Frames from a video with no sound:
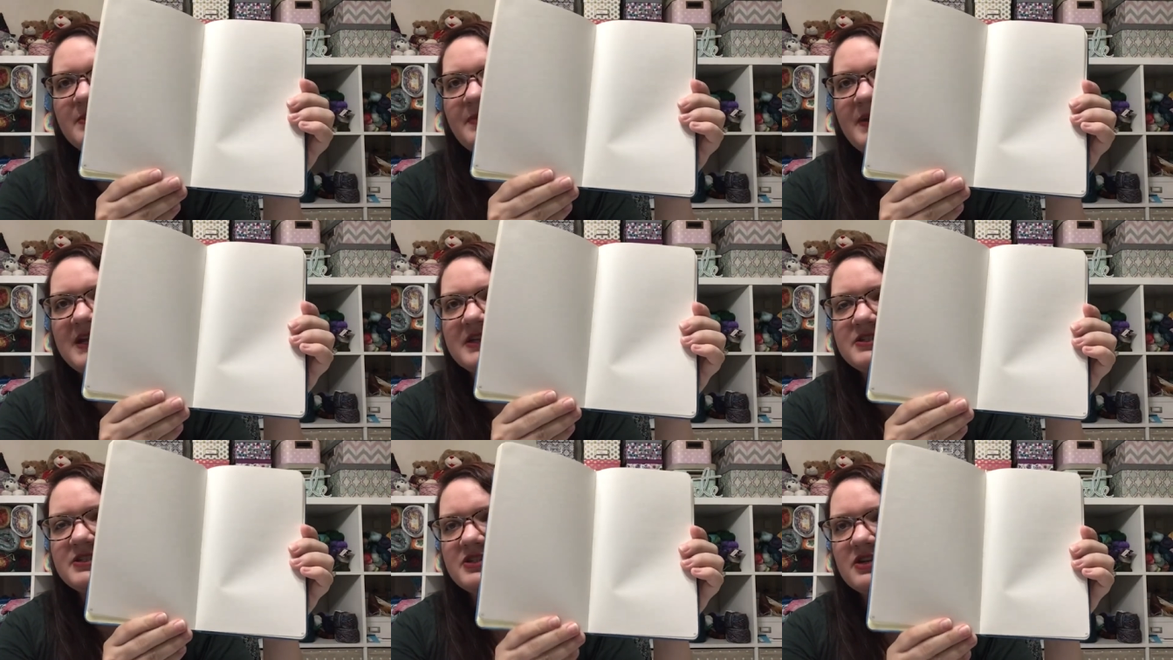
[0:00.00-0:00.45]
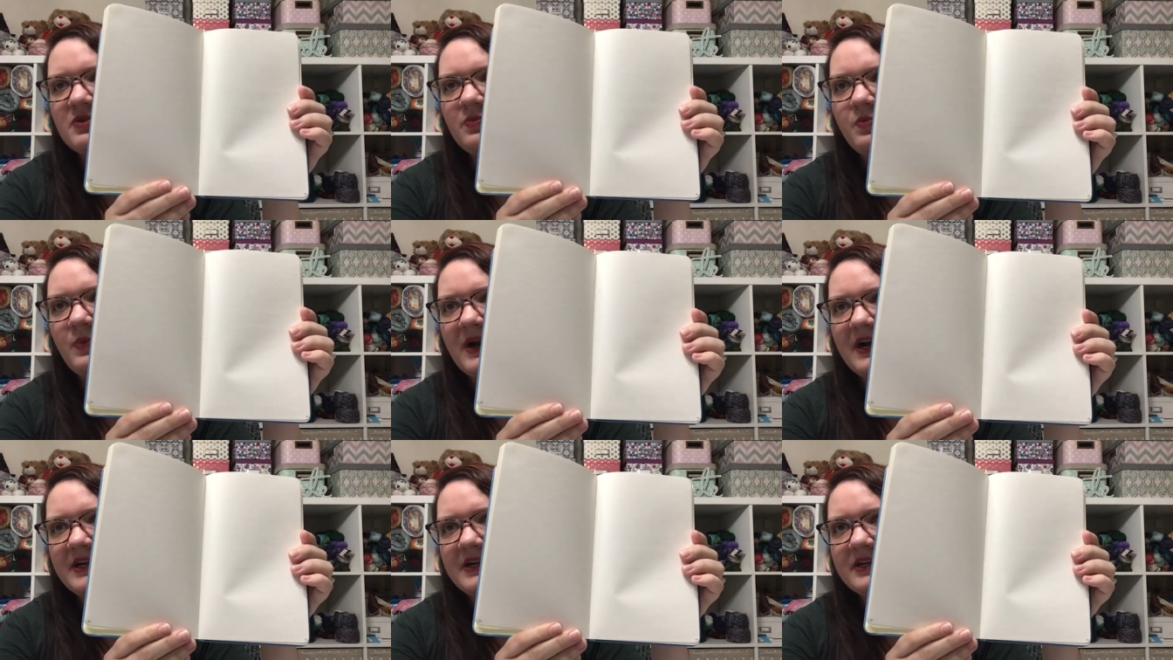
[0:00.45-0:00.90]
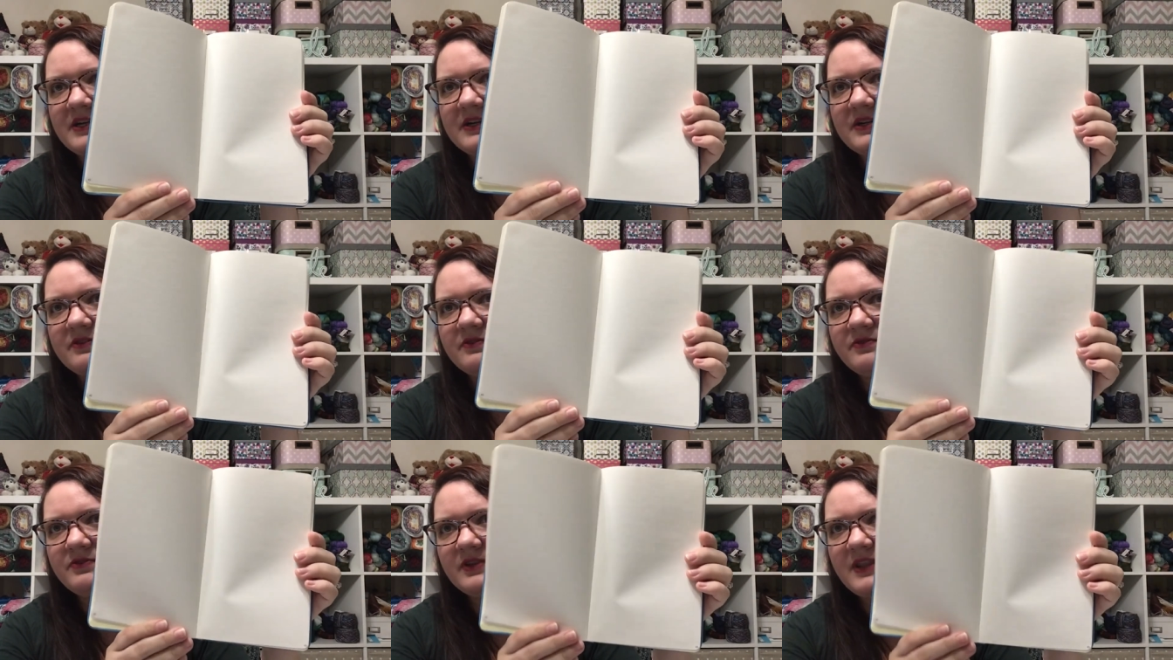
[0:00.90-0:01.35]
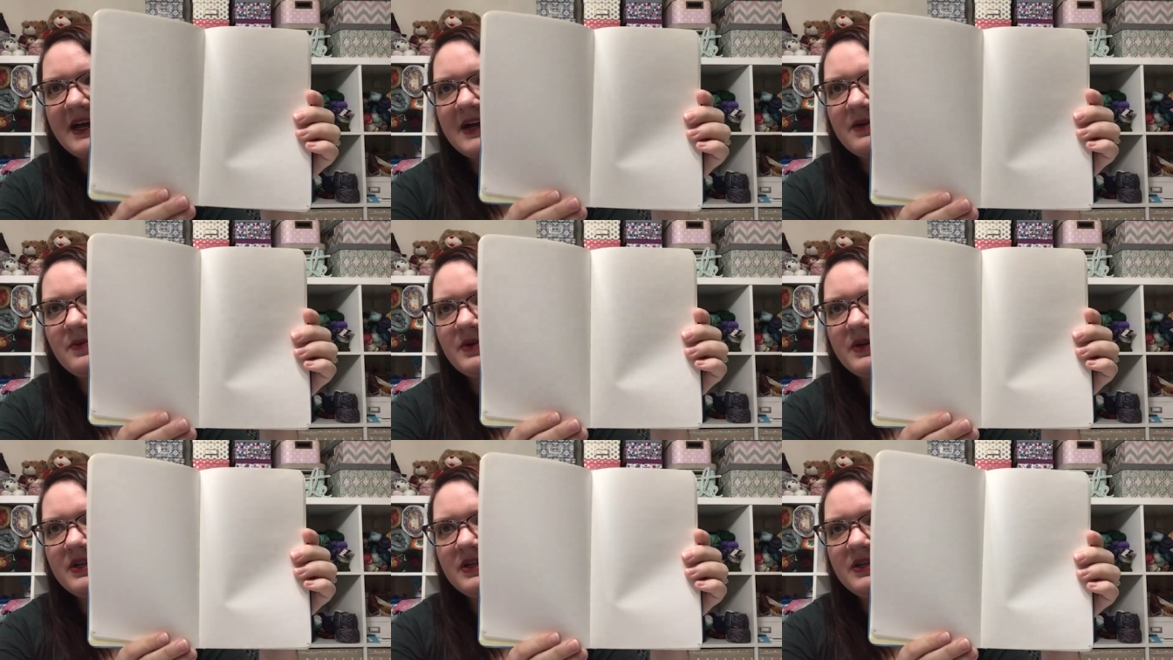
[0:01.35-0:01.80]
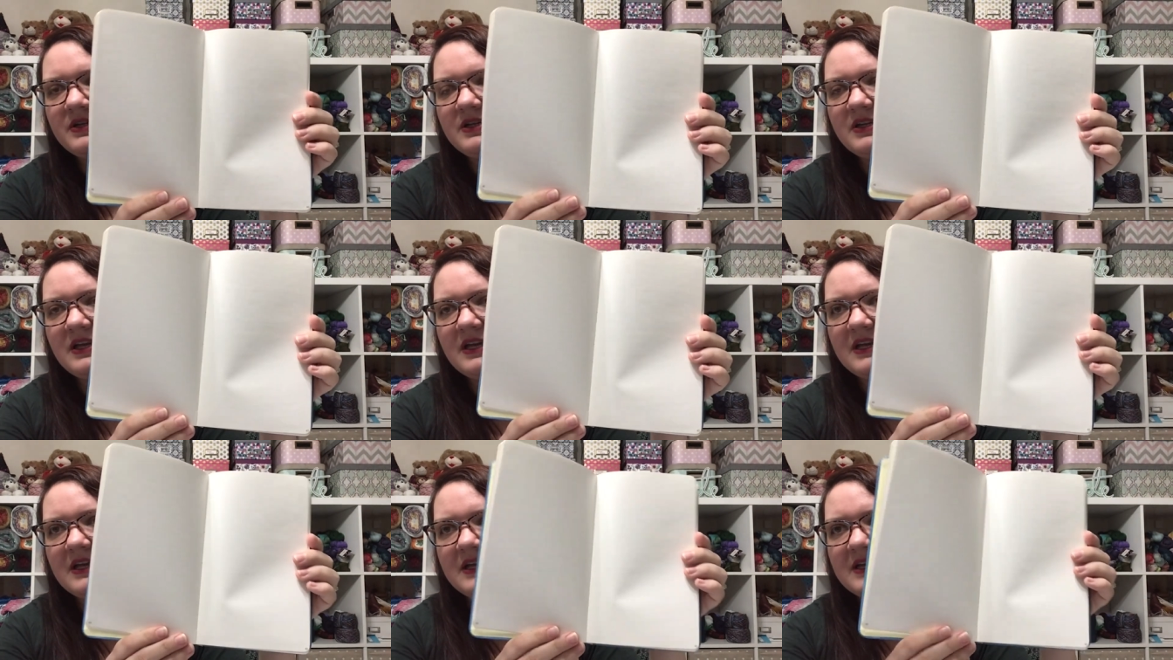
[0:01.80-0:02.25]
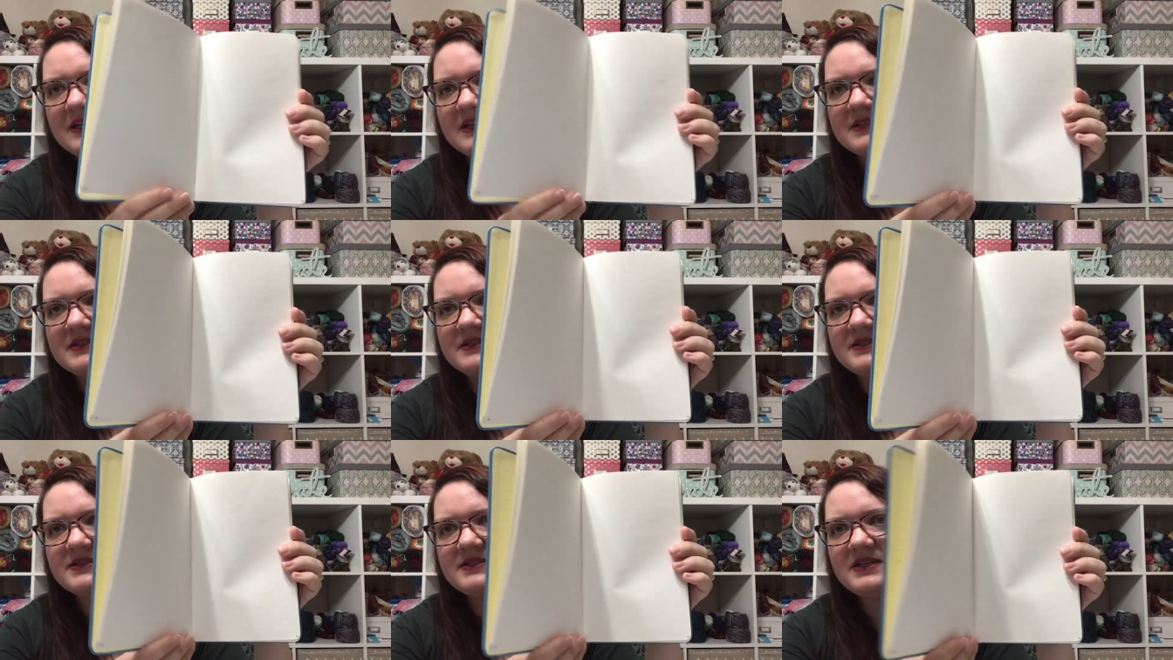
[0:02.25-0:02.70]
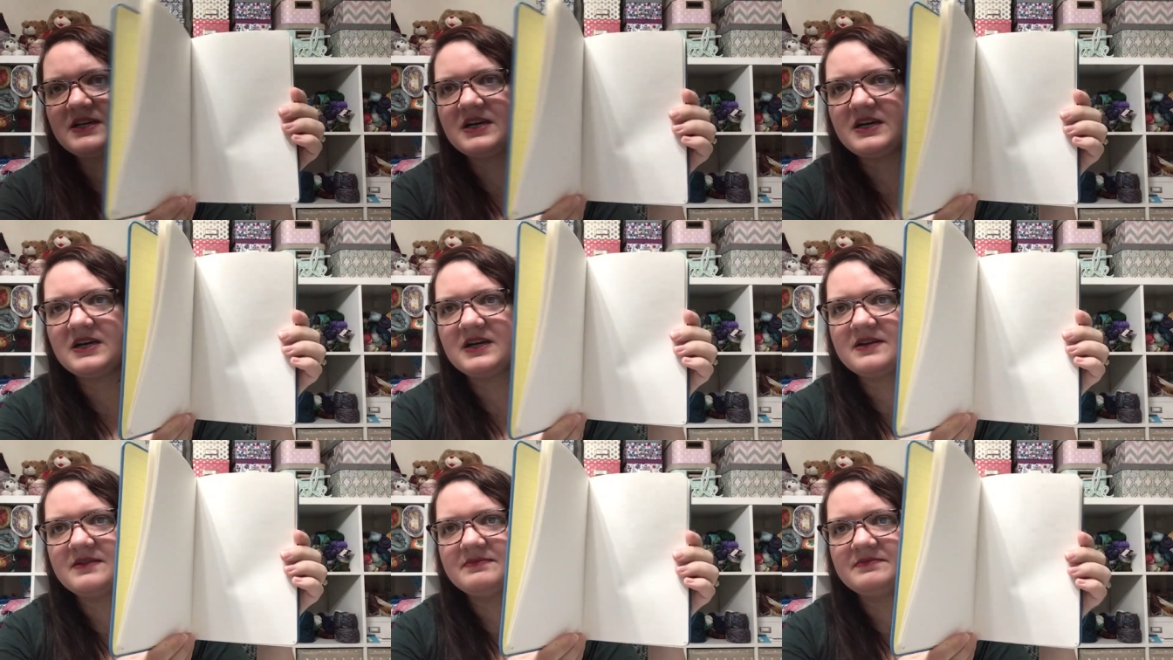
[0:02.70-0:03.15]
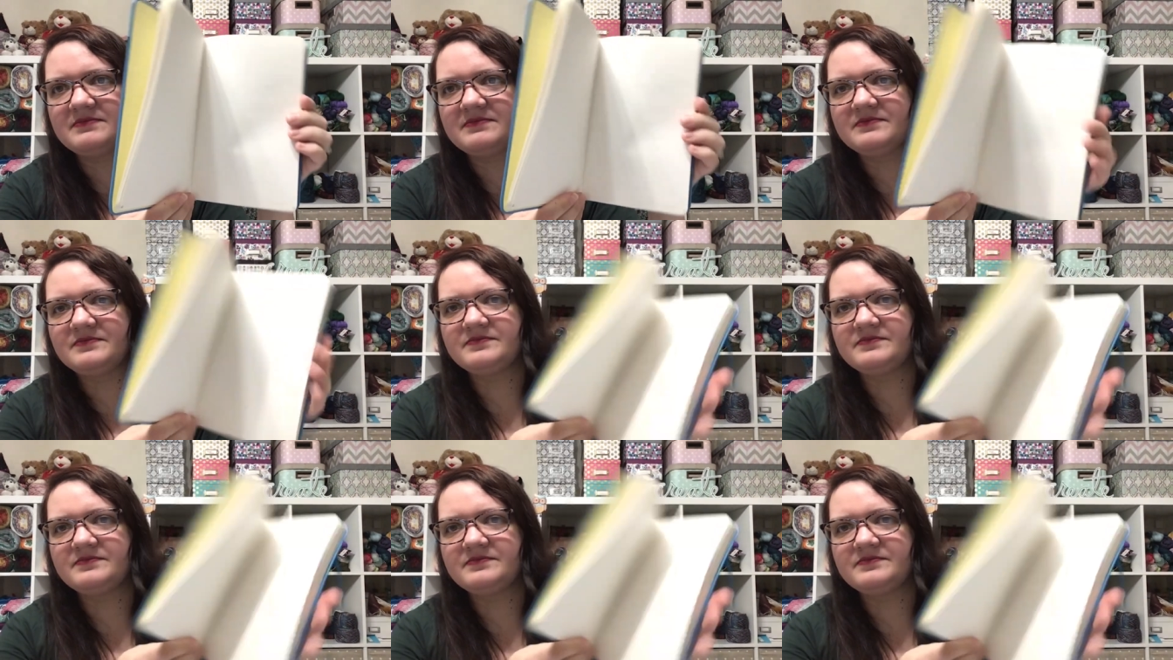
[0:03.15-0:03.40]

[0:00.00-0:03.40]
pages are wider for that one and um